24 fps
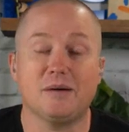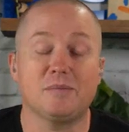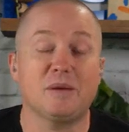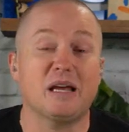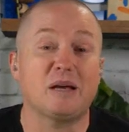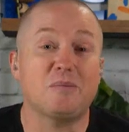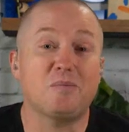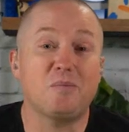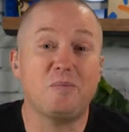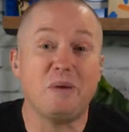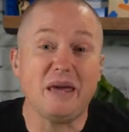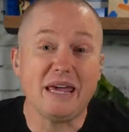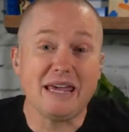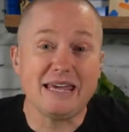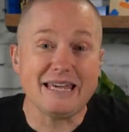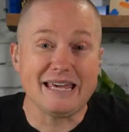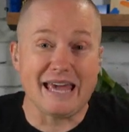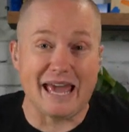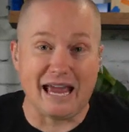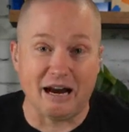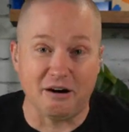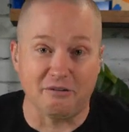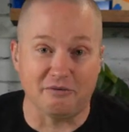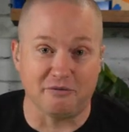I'm like, be
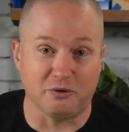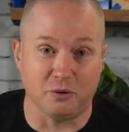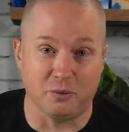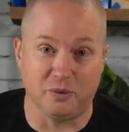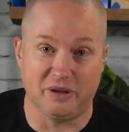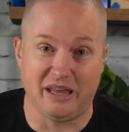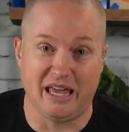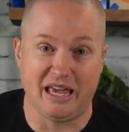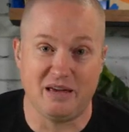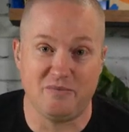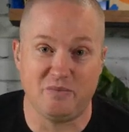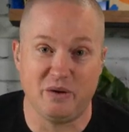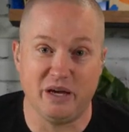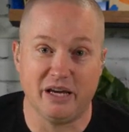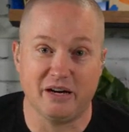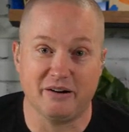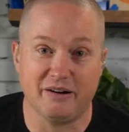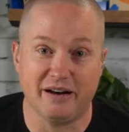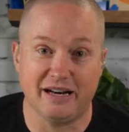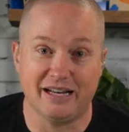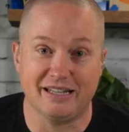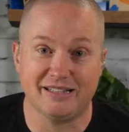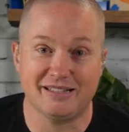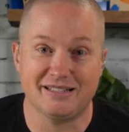careful with AP
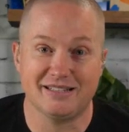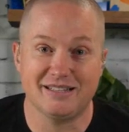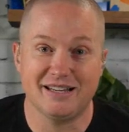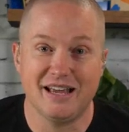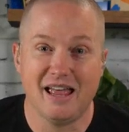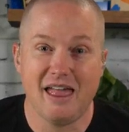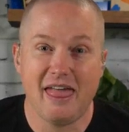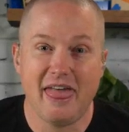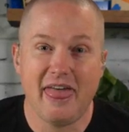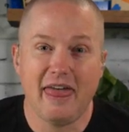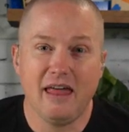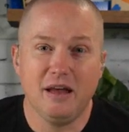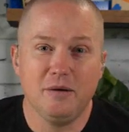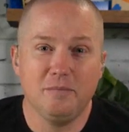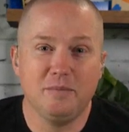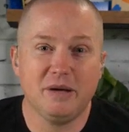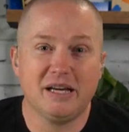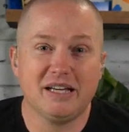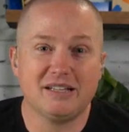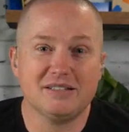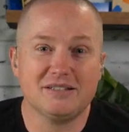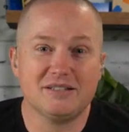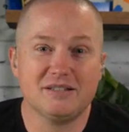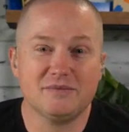credits
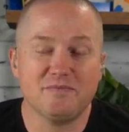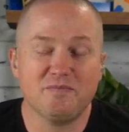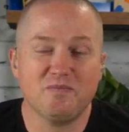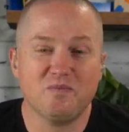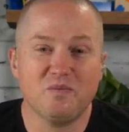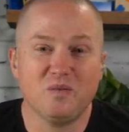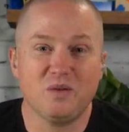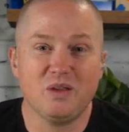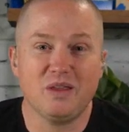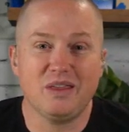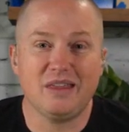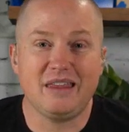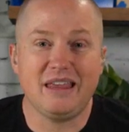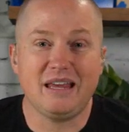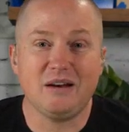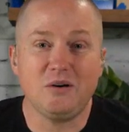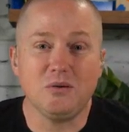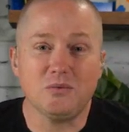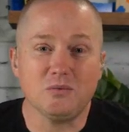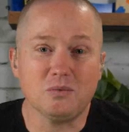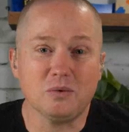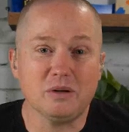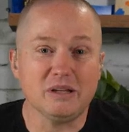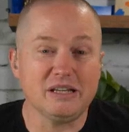because they
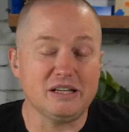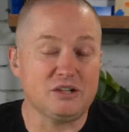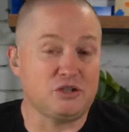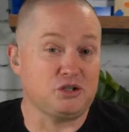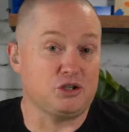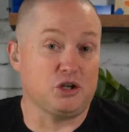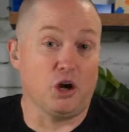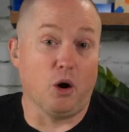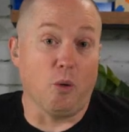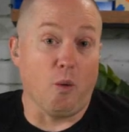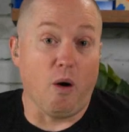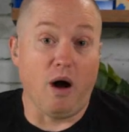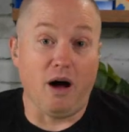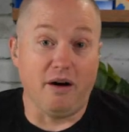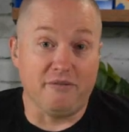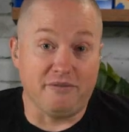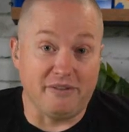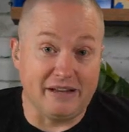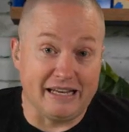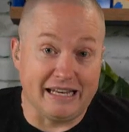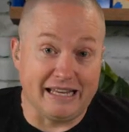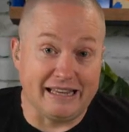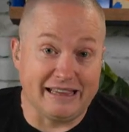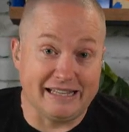don't really show
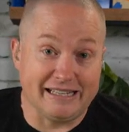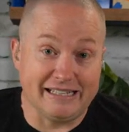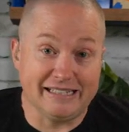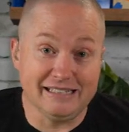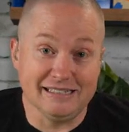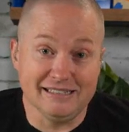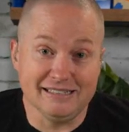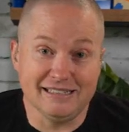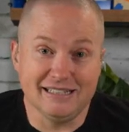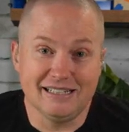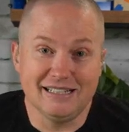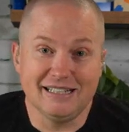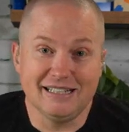off anything.